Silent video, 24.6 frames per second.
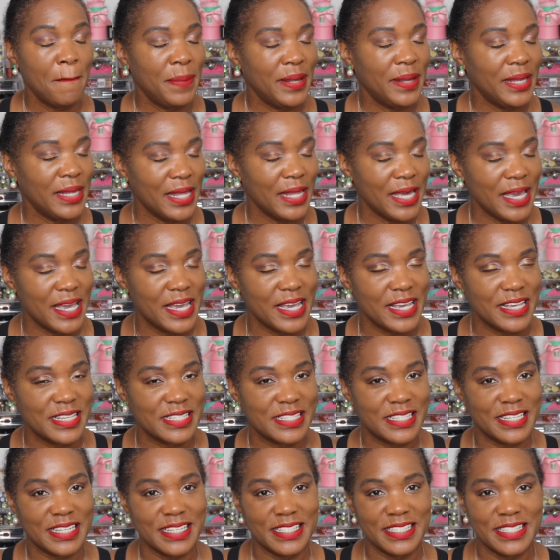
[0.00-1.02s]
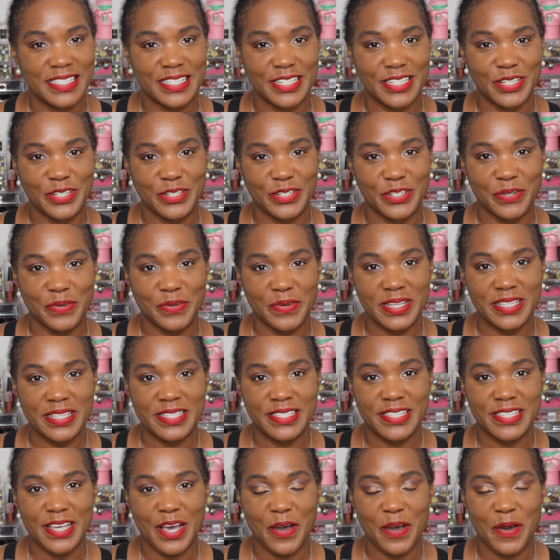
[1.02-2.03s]
please consider doing
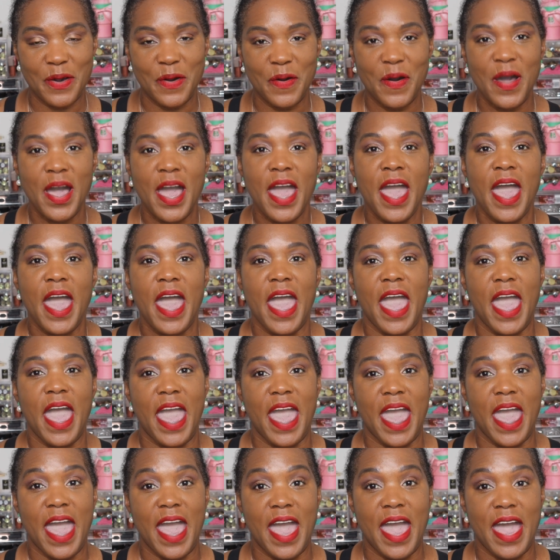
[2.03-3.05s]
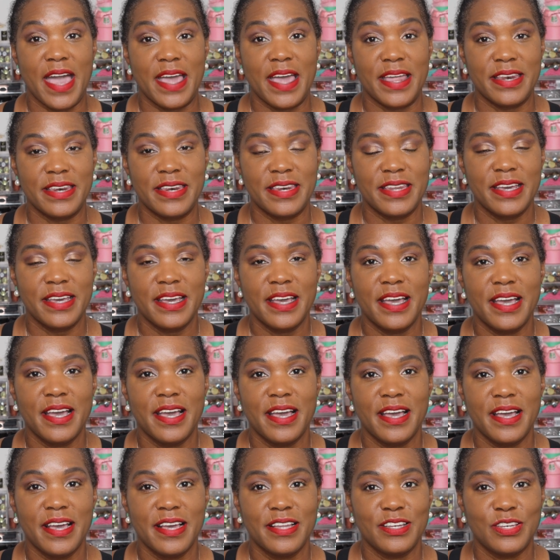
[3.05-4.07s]
so, and
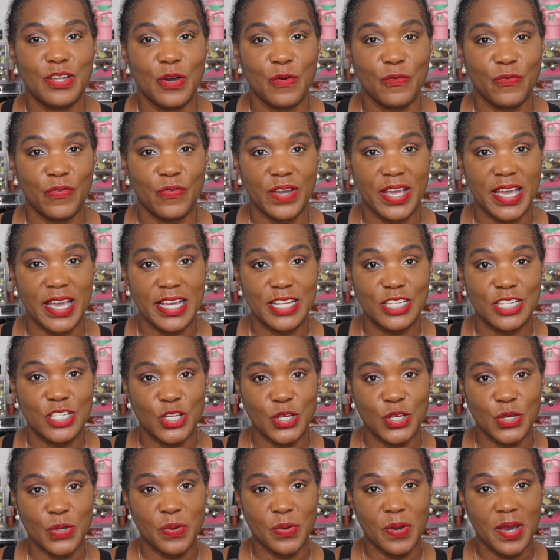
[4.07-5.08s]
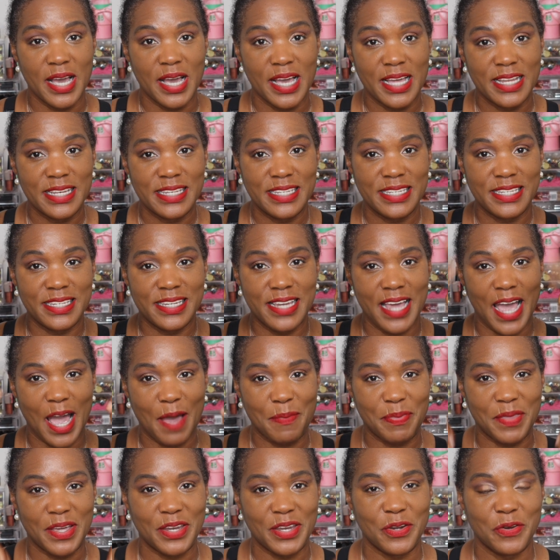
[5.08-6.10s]
don't forget to
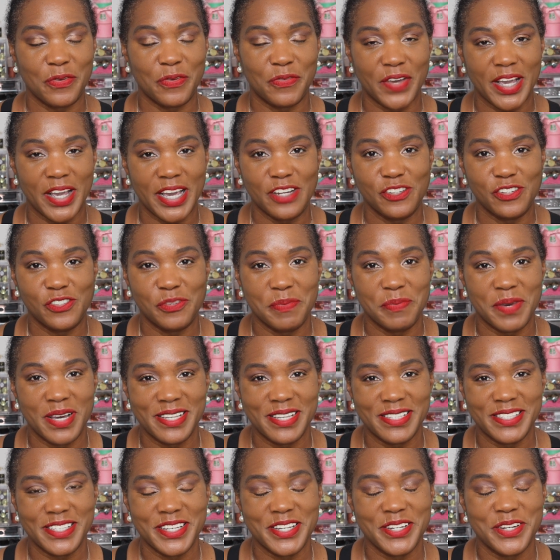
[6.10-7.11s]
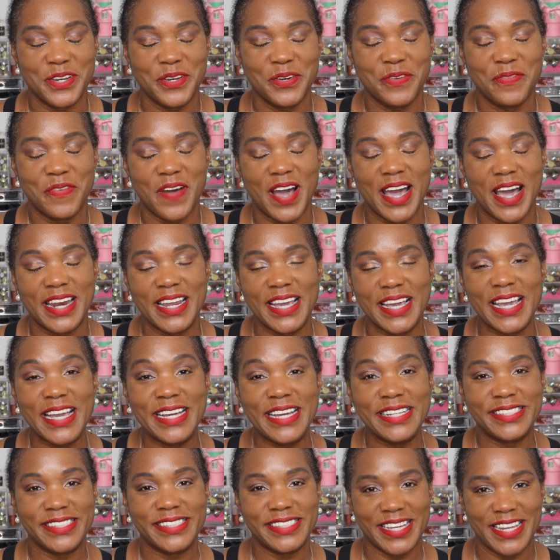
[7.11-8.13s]
tap that notification bell so you're notified
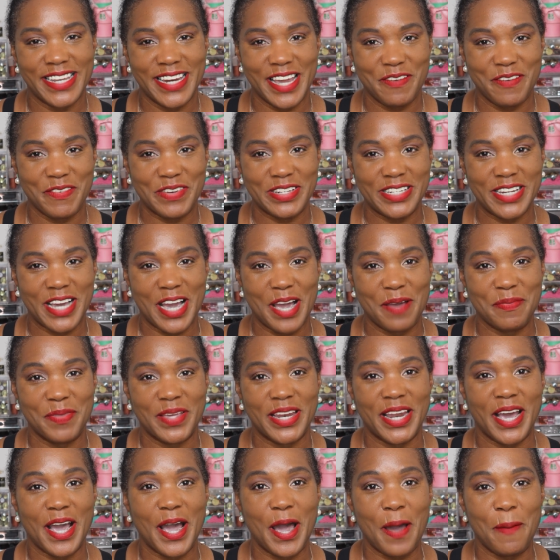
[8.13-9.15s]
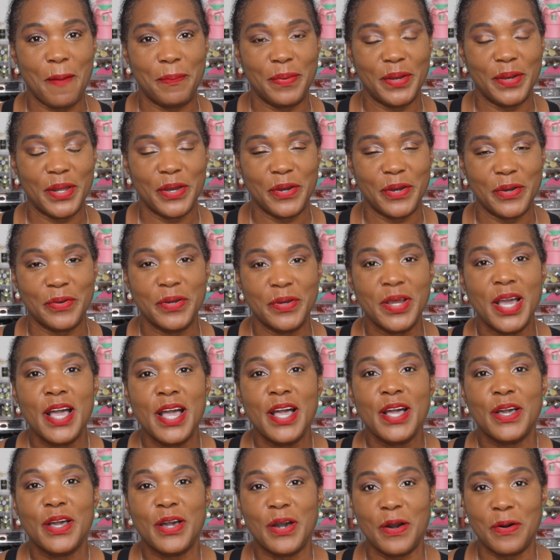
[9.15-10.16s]
each and every time that I upload,
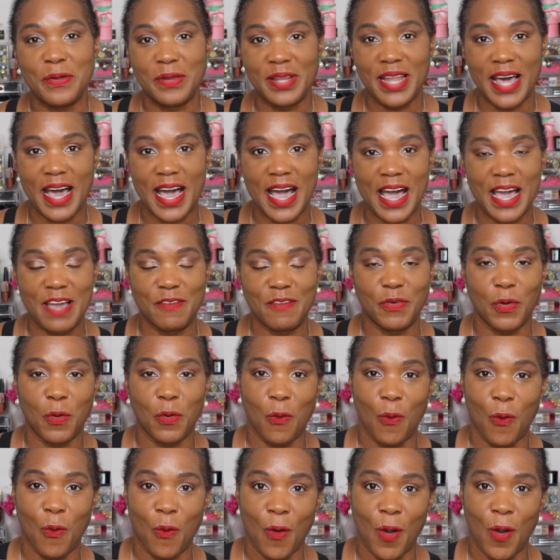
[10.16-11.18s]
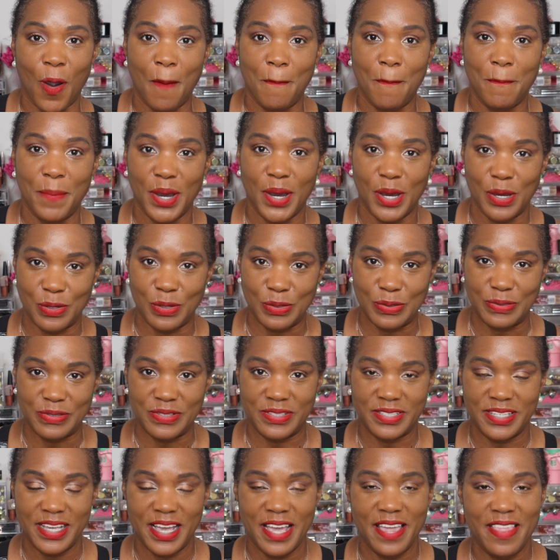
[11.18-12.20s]
go live, or
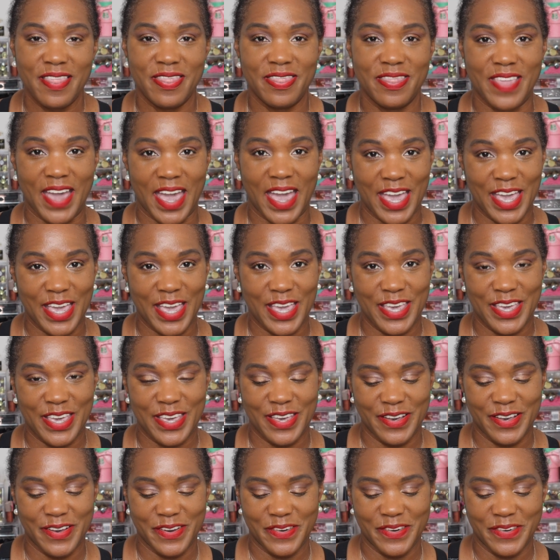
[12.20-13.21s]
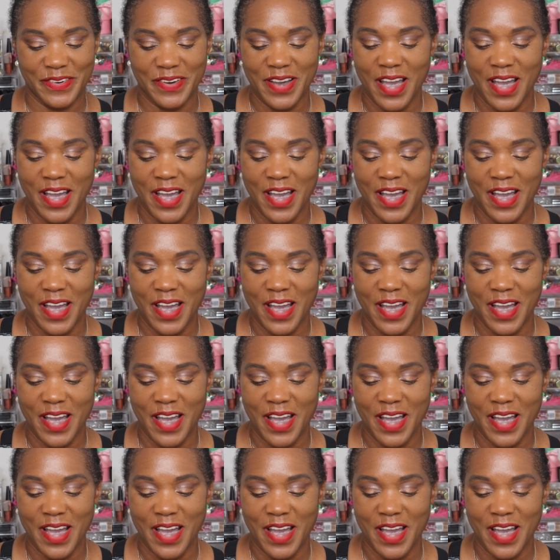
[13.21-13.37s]
post. Thank you.